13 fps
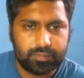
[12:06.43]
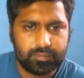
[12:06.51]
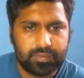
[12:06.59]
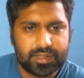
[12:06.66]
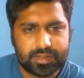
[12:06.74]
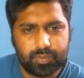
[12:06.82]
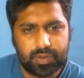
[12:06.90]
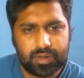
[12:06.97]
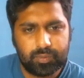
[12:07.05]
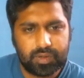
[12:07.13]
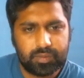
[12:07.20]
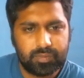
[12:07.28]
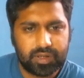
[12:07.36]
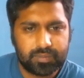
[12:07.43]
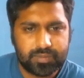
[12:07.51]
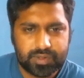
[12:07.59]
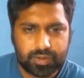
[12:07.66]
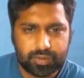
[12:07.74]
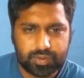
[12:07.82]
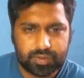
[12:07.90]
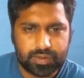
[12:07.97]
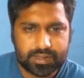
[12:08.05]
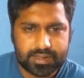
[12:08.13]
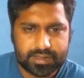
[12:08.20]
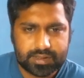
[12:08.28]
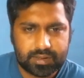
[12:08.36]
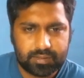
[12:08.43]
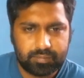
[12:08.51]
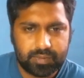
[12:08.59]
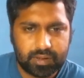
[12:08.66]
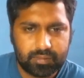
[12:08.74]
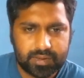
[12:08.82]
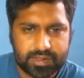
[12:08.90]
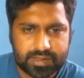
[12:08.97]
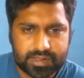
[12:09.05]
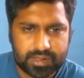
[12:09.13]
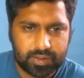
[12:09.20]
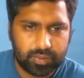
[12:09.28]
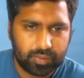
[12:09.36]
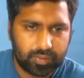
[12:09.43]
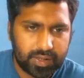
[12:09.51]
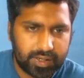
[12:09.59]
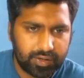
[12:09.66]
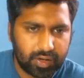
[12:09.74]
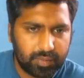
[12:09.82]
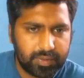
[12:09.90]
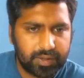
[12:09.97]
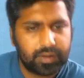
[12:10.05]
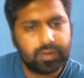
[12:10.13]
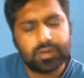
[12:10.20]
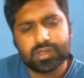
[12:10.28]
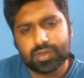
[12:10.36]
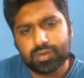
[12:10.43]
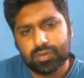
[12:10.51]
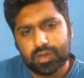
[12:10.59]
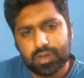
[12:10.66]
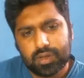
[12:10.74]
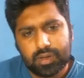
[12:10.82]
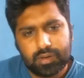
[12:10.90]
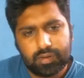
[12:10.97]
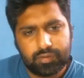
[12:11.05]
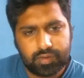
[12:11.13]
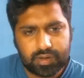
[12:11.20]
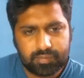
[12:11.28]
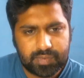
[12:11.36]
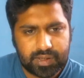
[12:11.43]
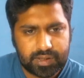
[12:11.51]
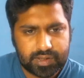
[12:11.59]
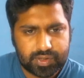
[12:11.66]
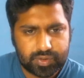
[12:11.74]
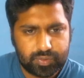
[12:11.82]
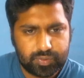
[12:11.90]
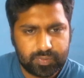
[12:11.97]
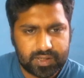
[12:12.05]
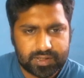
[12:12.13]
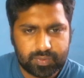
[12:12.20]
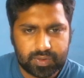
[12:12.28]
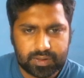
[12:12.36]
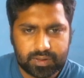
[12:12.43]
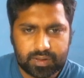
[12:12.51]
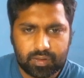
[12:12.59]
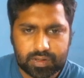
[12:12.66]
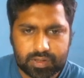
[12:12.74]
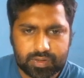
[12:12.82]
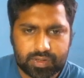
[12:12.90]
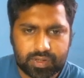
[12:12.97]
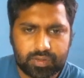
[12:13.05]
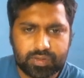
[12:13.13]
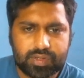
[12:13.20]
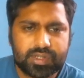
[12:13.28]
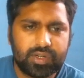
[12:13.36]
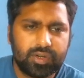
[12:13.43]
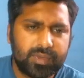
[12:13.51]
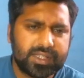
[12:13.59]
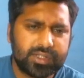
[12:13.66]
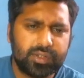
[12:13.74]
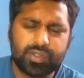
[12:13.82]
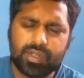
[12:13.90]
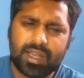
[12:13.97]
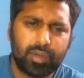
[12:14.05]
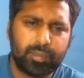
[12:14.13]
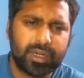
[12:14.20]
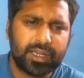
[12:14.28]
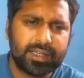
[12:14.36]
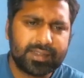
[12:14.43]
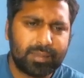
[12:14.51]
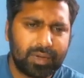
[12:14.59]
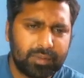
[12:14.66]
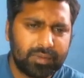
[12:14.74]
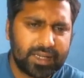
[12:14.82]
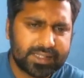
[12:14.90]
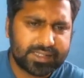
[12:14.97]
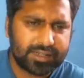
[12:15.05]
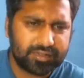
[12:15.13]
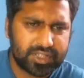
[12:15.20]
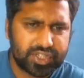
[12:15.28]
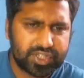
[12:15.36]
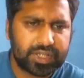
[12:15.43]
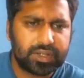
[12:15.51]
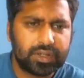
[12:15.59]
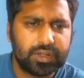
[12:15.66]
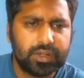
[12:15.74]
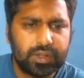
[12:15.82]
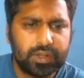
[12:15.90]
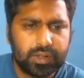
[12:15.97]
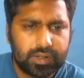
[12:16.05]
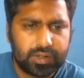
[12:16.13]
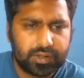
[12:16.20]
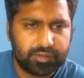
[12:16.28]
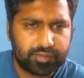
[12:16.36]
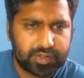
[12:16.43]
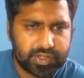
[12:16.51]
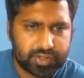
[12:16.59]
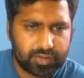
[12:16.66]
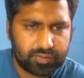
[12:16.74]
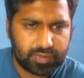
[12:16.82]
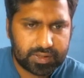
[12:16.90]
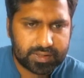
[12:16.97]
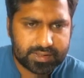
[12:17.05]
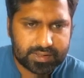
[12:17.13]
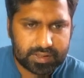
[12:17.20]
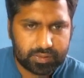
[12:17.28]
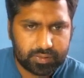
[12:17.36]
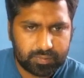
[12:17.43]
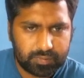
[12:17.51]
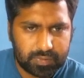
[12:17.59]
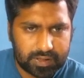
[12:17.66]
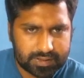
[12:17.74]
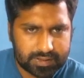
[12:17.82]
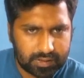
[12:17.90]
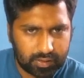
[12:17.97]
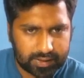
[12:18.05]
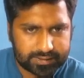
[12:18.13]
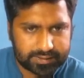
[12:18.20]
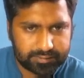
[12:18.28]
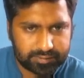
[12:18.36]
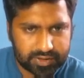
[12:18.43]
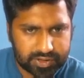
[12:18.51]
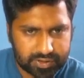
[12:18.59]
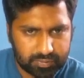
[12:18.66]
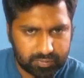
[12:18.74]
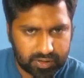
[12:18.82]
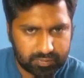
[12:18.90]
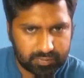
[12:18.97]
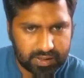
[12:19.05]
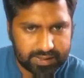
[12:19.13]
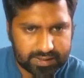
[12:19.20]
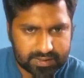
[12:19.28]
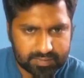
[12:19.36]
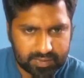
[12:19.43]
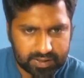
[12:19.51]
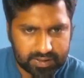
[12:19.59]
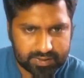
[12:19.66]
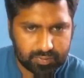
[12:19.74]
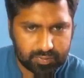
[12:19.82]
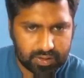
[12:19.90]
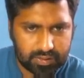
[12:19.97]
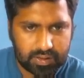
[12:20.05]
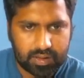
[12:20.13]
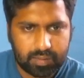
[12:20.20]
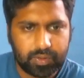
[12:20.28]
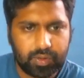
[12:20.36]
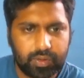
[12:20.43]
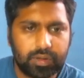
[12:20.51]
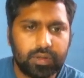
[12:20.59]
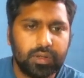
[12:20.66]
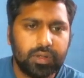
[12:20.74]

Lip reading: This 1 becomes 0. So this is becoming 0, and denominator also 1 minus 2 plus 1 also 0. So 0 by 0. So L'Hopital is applicable. Let's differentiate. Differentiation of 1 is 0 plus log x differentiation 1 by x minus 1 upon